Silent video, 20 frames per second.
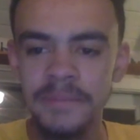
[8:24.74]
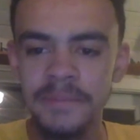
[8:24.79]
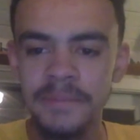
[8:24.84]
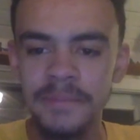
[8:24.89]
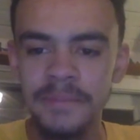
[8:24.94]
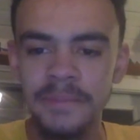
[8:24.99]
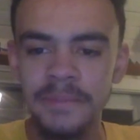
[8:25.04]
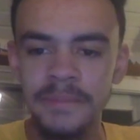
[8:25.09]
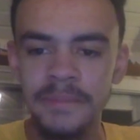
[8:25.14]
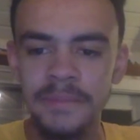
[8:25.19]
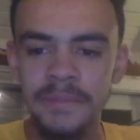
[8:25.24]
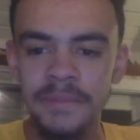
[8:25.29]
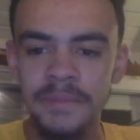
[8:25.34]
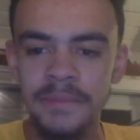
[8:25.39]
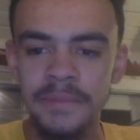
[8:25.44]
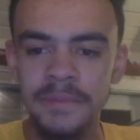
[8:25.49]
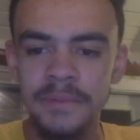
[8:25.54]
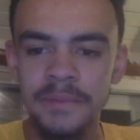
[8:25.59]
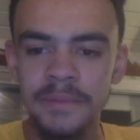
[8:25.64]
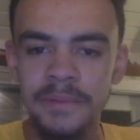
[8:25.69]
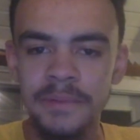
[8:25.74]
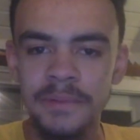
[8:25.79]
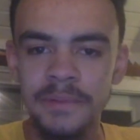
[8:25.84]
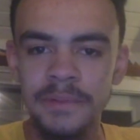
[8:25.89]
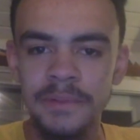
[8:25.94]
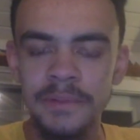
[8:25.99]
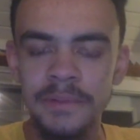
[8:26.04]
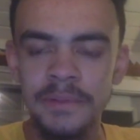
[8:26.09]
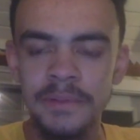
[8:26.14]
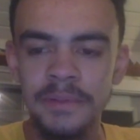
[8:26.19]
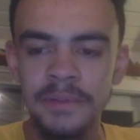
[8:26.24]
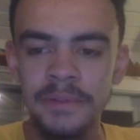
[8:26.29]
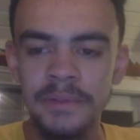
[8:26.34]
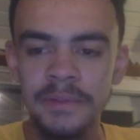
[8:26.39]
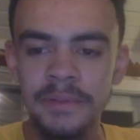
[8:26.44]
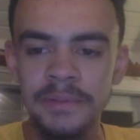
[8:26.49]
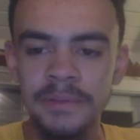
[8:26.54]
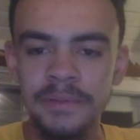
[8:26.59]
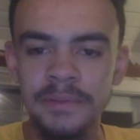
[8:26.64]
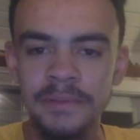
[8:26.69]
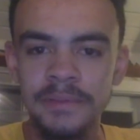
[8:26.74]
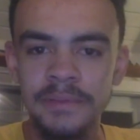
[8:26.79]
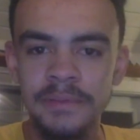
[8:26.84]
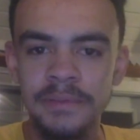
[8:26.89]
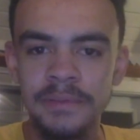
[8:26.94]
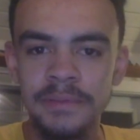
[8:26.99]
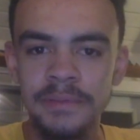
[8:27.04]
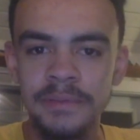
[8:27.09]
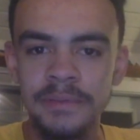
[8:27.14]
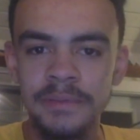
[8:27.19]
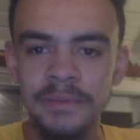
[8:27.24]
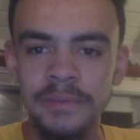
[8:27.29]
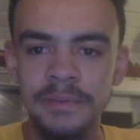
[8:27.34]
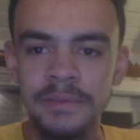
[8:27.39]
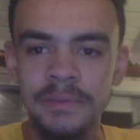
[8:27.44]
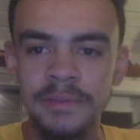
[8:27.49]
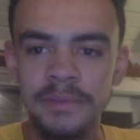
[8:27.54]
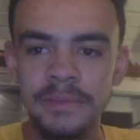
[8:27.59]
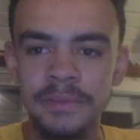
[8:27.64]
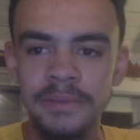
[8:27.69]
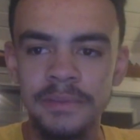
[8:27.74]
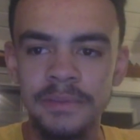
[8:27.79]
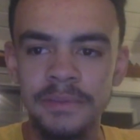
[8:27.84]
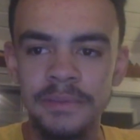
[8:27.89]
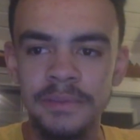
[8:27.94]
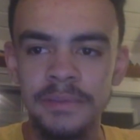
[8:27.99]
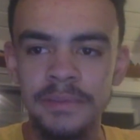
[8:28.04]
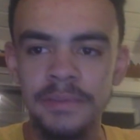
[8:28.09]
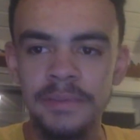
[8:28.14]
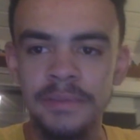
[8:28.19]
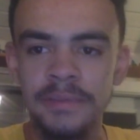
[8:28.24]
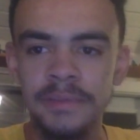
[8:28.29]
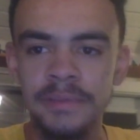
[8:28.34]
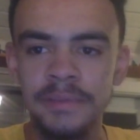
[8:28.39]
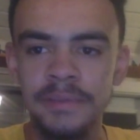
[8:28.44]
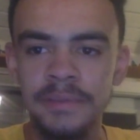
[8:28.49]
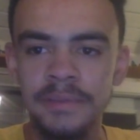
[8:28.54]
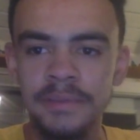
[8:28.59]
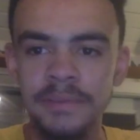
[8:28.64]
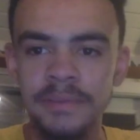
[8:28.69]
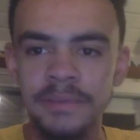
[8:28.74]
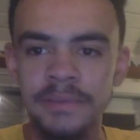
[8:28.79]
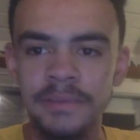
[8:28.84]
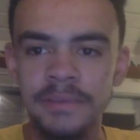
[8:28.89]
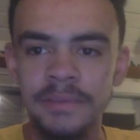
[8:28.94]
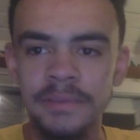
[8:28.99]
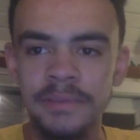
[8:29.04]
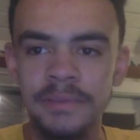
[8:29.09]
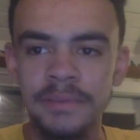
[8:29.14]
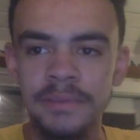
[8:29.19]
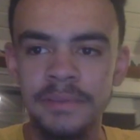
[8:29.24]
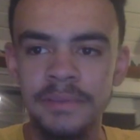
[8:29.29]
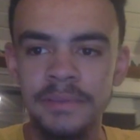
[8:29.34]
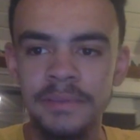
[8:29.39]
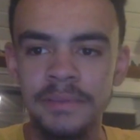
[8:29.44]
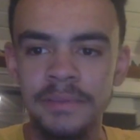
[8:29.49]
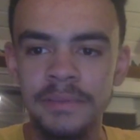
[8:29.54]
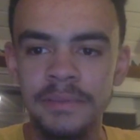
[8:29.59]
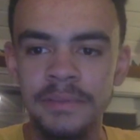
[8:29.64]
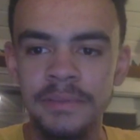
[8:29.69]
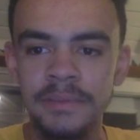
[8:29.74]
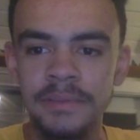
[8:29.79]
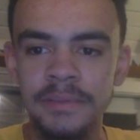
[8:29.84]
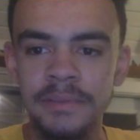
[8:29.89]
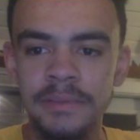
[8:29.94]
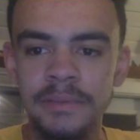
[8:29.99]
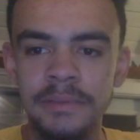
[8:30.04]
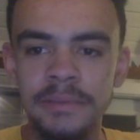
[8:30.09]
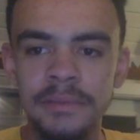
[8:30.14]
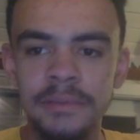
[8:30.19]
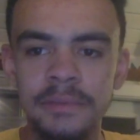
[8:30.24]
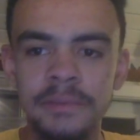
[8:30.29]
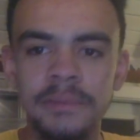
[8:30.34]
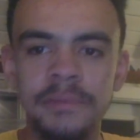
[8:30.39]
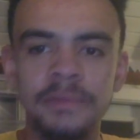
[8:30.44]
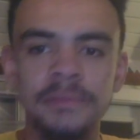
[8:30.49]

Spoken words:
(not speaking)